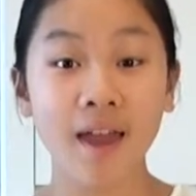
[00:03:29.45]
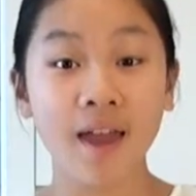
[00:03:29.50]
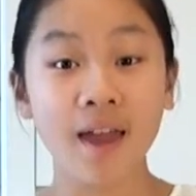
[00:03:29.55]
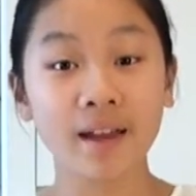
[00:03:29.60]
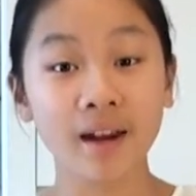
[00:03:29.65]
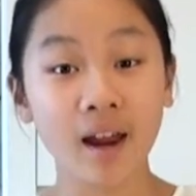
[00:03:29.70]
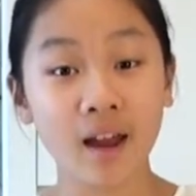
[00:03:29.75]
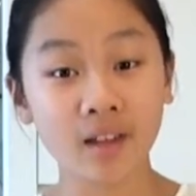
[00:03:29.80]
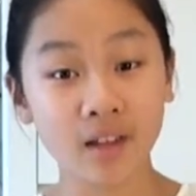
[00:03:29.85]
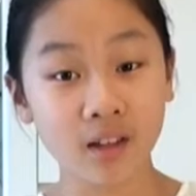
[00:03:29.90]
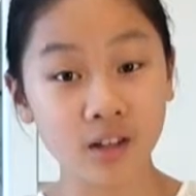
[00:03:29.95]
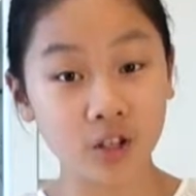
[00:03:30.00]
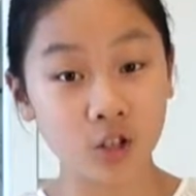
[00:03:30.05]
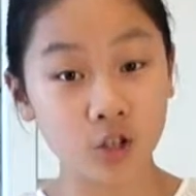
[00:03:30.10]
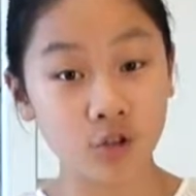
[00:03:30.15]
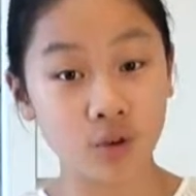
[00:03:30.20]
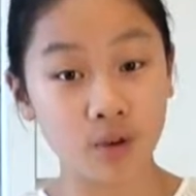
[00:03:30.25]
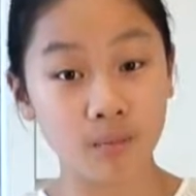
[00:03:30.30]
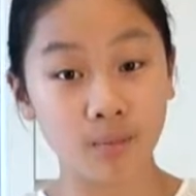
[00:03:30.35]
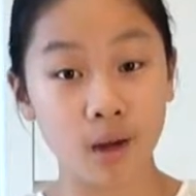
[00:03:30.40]
And I like to
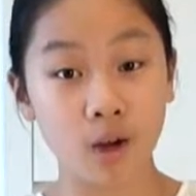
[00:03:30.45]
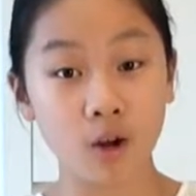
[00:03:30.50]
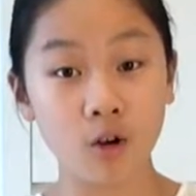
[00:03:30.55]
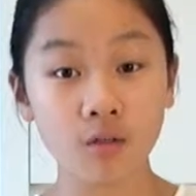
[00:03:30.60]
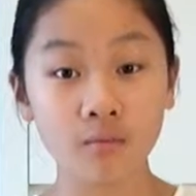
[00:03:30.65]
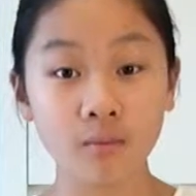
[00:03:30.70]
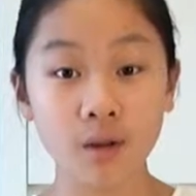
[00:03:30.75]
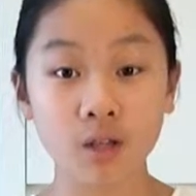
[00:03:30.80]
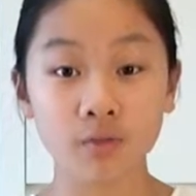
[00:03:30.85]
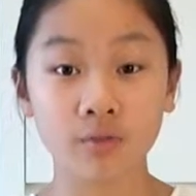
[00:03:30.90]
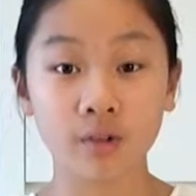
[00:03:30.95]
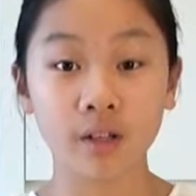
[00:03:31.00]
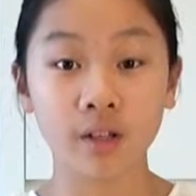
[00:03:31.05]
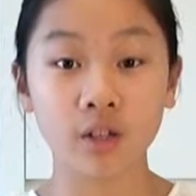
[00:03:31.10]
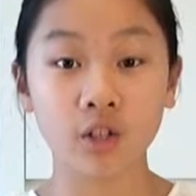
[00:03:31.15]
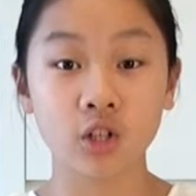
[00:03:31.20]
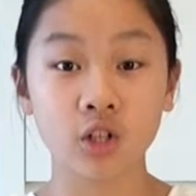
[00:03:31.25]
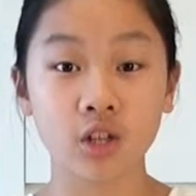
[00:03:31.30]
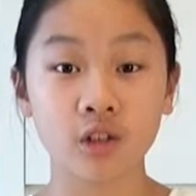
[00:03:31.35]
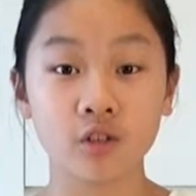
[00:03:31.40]
shred my own
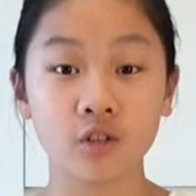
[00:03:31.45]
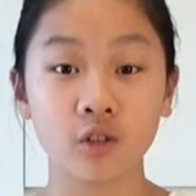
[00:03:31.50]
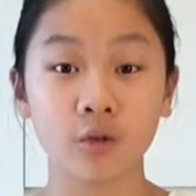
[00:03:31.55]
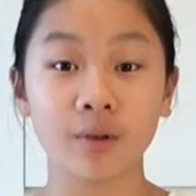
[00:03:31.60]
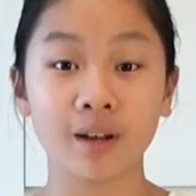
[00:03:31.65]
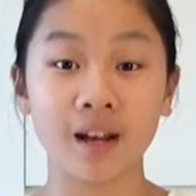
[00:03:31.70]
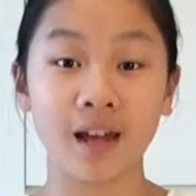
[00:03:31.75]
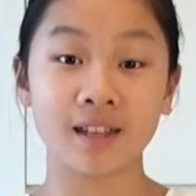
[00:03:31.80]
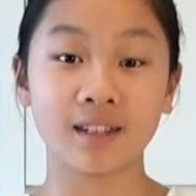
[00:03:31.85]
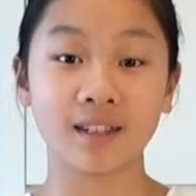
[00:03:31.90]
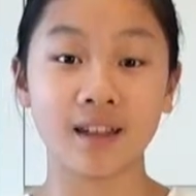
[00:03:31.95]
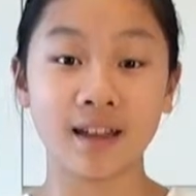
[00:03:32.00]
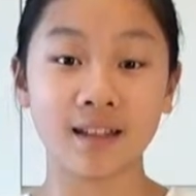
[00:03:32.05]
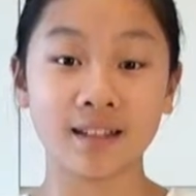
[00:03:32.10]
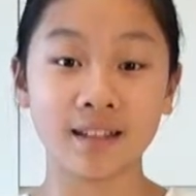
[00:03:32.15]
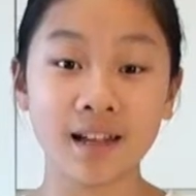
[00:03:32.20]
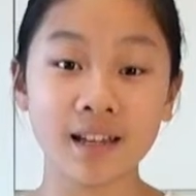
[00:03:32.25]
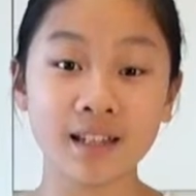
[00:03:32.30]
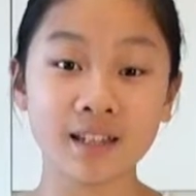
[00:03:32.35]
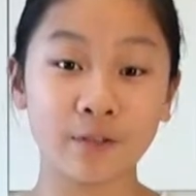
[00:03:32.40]
mozzarella cheese so it has a
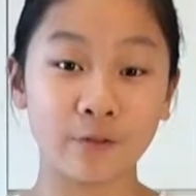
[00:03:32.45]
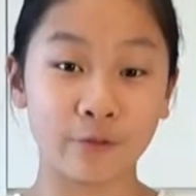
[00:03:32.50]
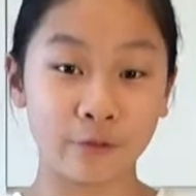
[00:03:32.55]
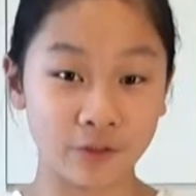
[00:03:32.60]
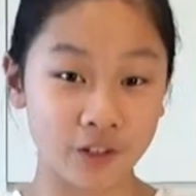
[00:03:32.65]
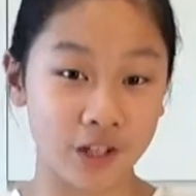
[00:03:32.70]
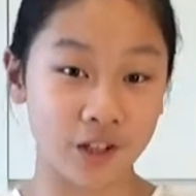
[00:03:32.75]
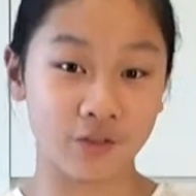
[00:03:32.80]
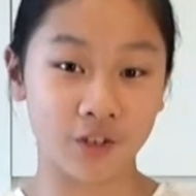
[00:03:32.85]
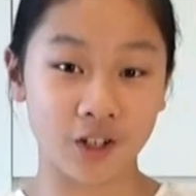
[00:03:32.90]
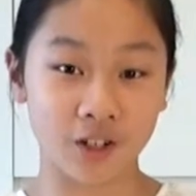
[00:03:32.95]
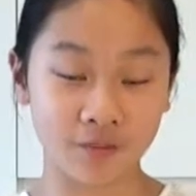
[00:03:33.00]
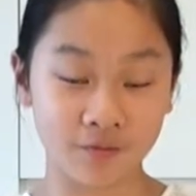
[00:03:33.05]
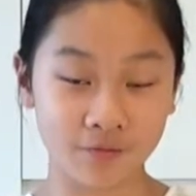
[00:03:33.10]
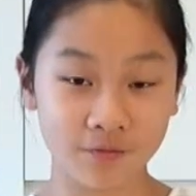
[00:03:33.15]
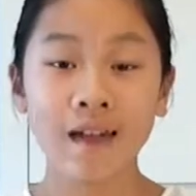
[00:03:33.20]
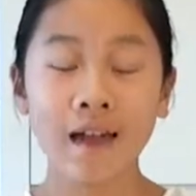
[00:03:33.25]
nice flavor.